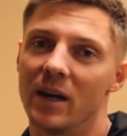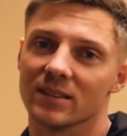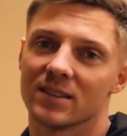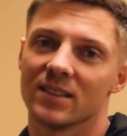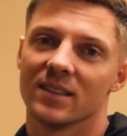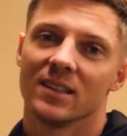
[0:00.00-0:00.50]

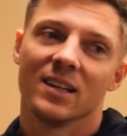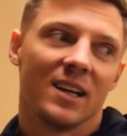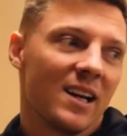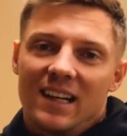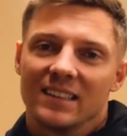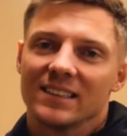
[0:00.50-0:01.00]
but
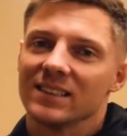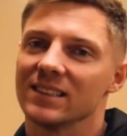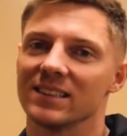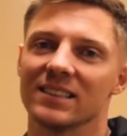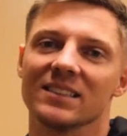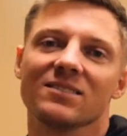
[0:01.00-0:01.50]

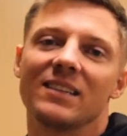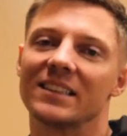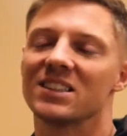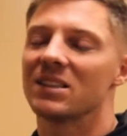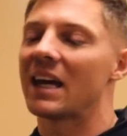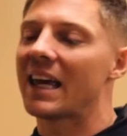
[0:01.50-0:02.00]
I,
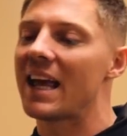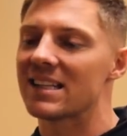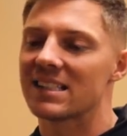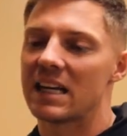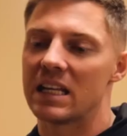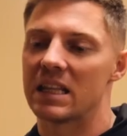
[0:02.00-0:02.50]
just, I can't
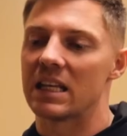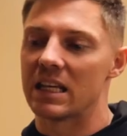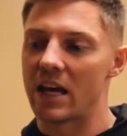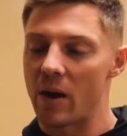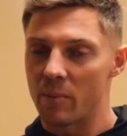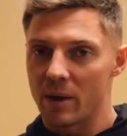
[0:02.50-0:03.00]
say anything
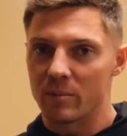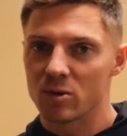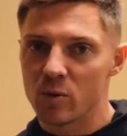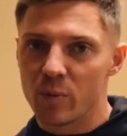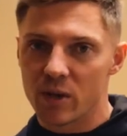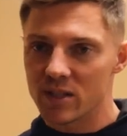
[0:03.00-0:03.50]
yet, but I'm
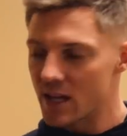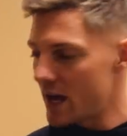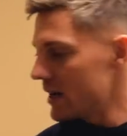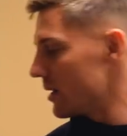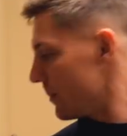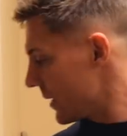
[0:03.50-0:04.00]
super
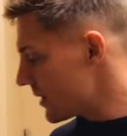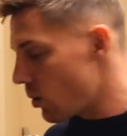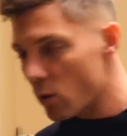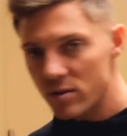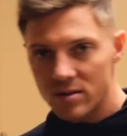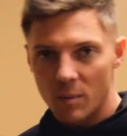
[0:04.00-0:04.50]
excited about the
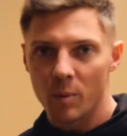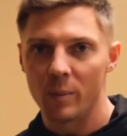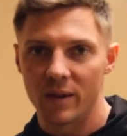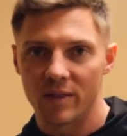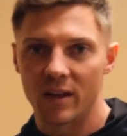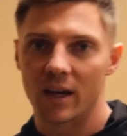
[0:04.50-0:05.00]
whole
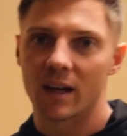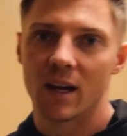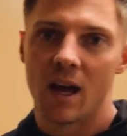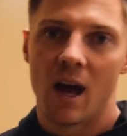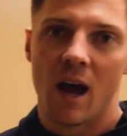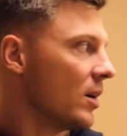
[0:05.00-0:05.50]
supplement thing.
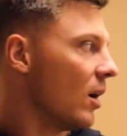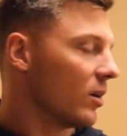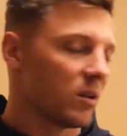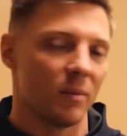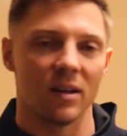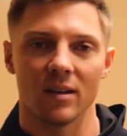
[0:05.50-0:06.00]

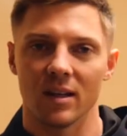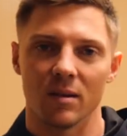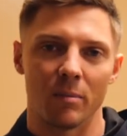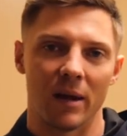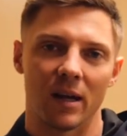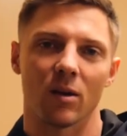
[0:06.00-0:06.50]
Ultimately,
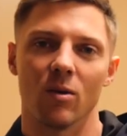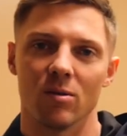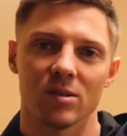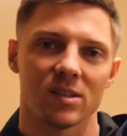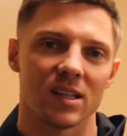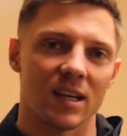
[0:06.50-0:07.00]
the main
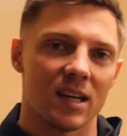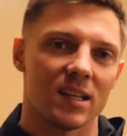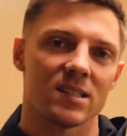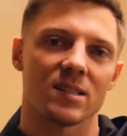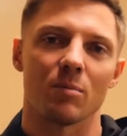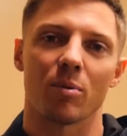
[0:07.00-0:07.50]
goal is to
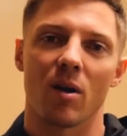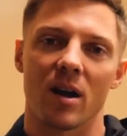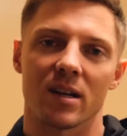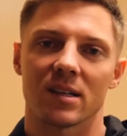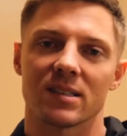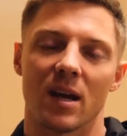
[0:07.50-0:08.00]
get some
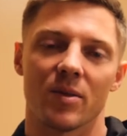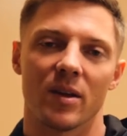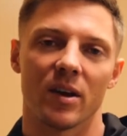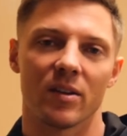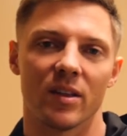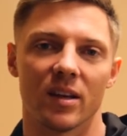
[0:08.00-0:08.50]
products out
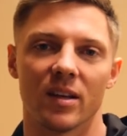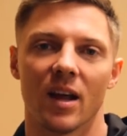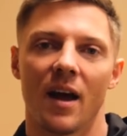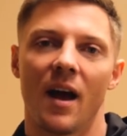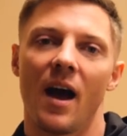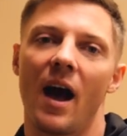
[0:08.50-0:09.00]
there that
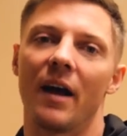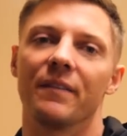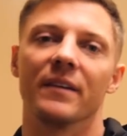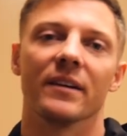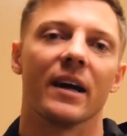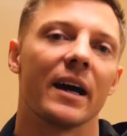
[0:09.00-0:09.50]
I
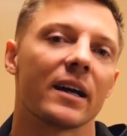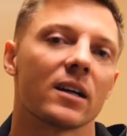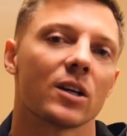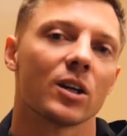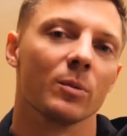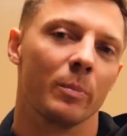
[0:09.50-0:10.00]
feel
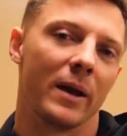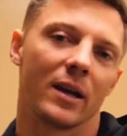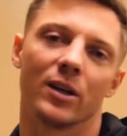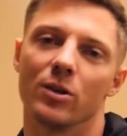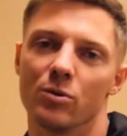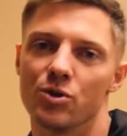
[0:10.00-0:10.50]
like could make
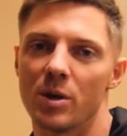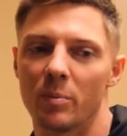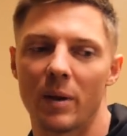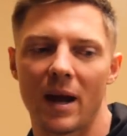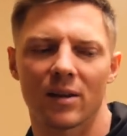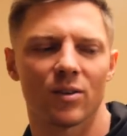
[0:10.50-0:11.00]
a huge
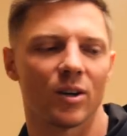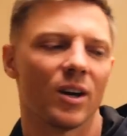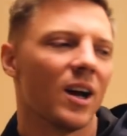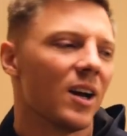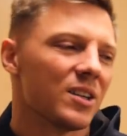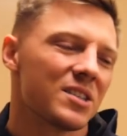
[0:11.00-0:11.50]
impact,
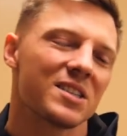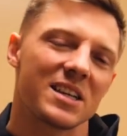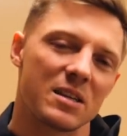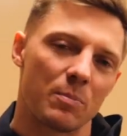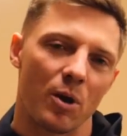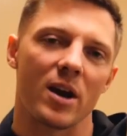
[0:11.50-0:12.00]
or just
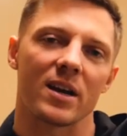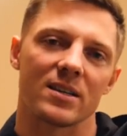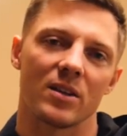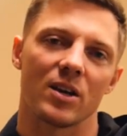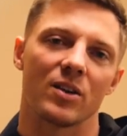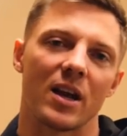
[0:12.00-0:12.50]
get some products
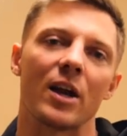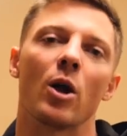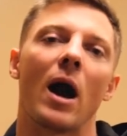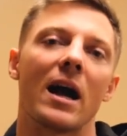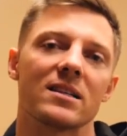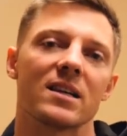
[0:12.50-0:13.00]
out there that I
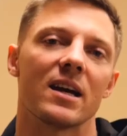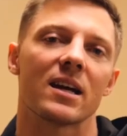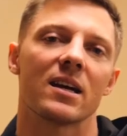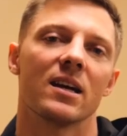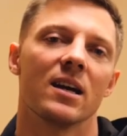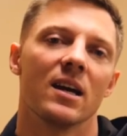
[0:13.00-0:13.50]
know I
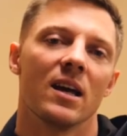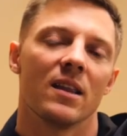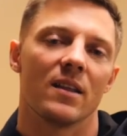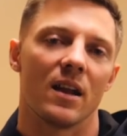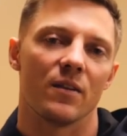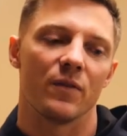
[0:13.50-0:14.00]
take
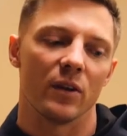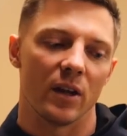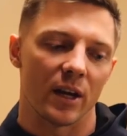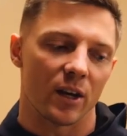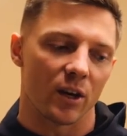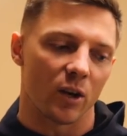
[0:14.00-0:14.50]
that I feel
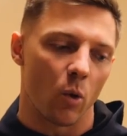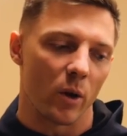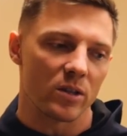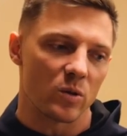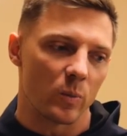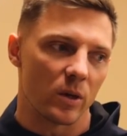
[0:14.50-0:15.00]
like are
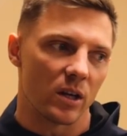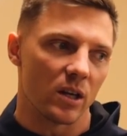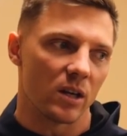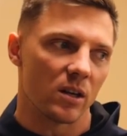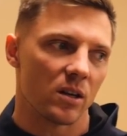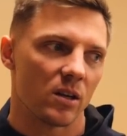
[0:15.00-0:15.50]
going to
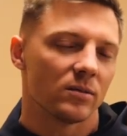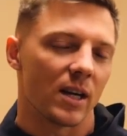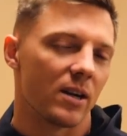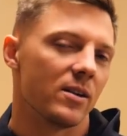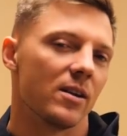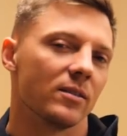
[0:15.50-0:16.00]
be,
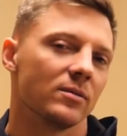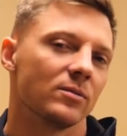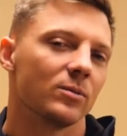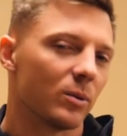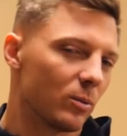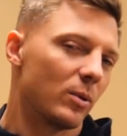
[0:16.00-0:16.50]
I don't know,
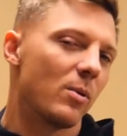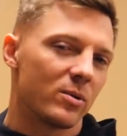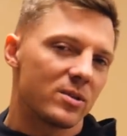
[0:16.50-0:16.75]
we, we